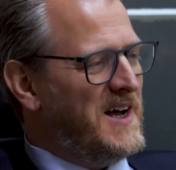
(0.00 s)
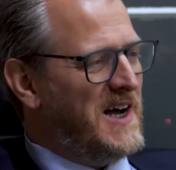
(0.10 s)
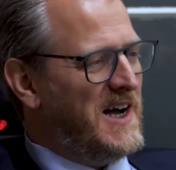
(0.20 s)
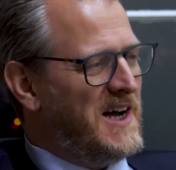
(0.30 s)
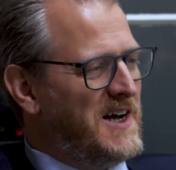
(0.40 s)

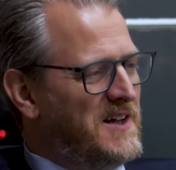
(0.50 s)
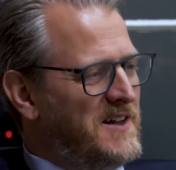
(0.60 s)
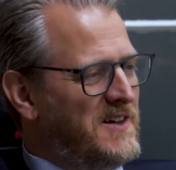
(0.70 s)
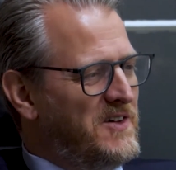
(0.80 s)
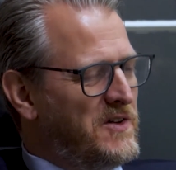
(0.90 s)
uh,
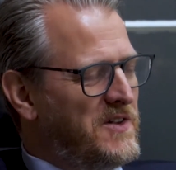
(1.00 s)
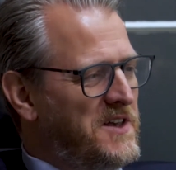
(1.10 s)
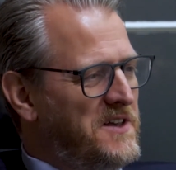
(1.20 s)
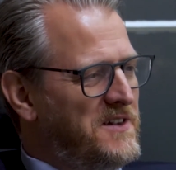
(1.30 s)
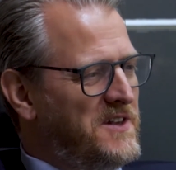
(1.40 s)
look,
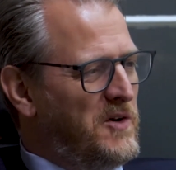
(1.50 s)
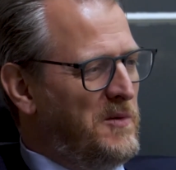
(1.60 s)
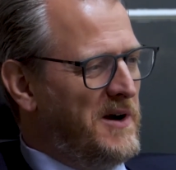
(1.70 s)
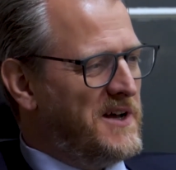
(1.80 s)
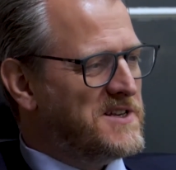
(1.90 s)
the, the
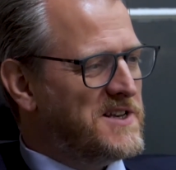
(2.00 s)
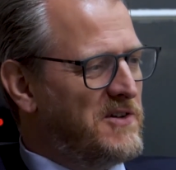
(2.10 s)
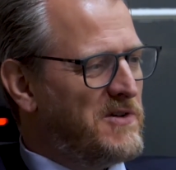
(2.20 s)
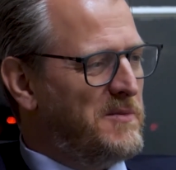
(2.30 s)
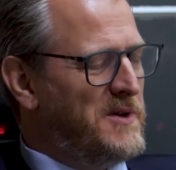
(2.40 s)
oil market is
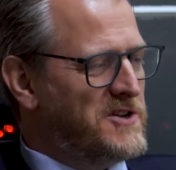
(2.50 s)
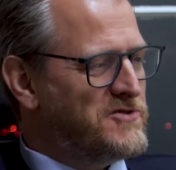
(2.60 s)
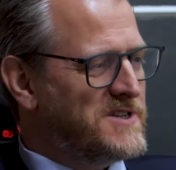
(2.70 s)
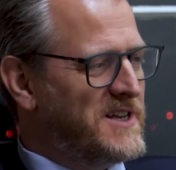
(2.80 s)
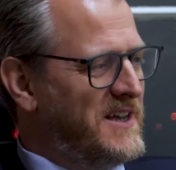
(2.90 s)
incredibly
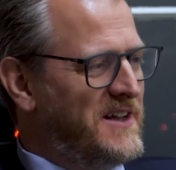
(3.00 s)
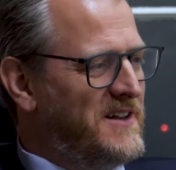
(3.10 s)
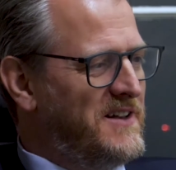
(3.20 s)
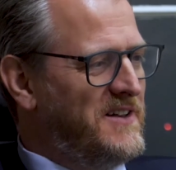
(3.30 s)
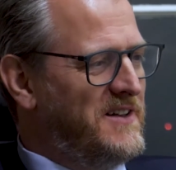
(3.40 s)
interesting
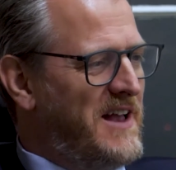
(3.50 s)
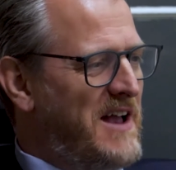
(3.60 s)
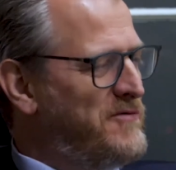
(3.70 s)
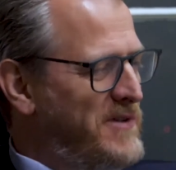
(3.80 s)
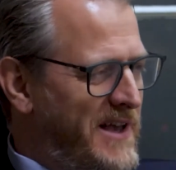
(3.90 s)

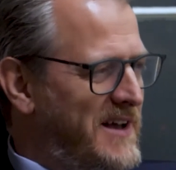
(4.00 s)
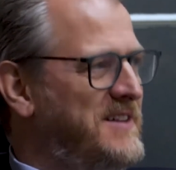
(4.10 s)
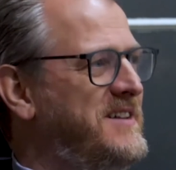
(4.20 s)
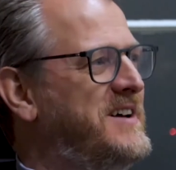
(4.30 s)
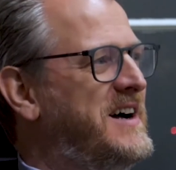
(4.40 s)
every year.
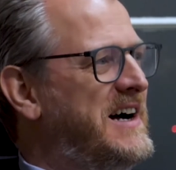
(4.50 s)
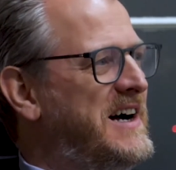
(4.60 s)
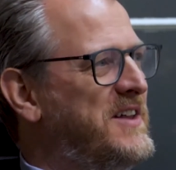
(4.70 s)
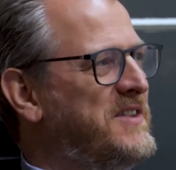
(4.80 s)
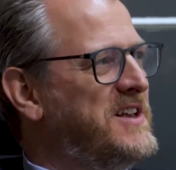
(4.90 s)

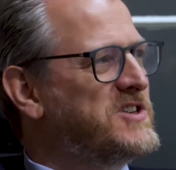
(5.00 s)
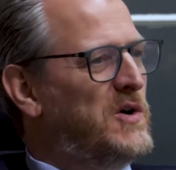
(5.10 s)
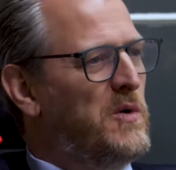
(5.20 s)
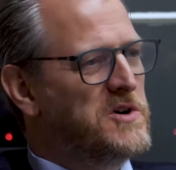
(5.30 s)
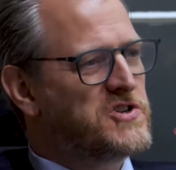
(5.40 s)
Uh, things are
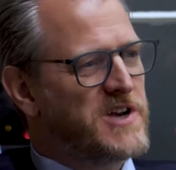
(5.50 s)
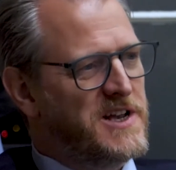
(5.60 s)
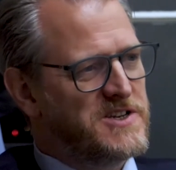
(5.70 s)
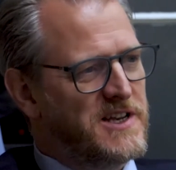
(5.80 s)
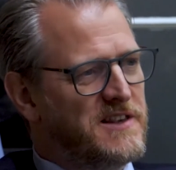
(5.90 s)
always
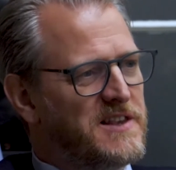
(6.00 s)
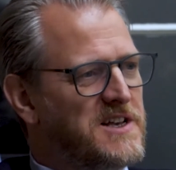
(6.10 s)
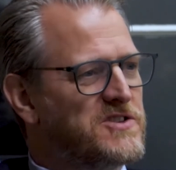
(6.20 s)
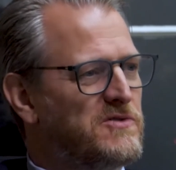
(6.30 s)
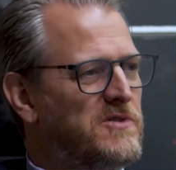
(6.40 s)
changing.
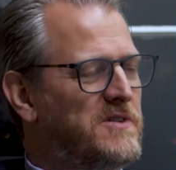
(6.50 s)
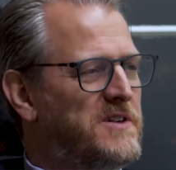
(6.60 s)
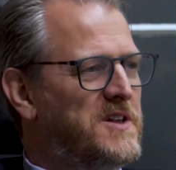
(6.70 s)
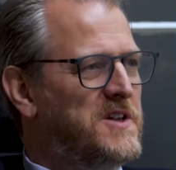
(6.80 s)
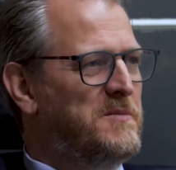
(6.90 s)
Things are,
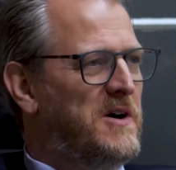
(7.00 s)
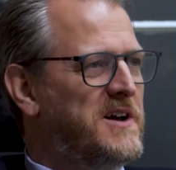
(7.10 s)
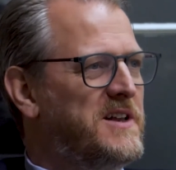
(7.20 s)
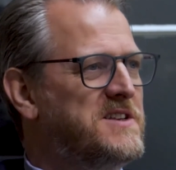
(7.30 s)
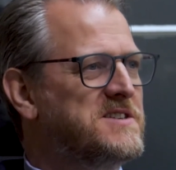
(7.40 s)
the, the
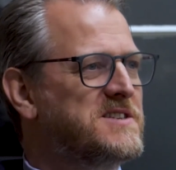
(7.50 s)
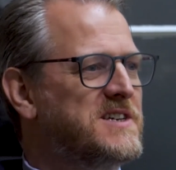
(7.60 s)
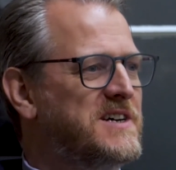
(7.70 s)
market is,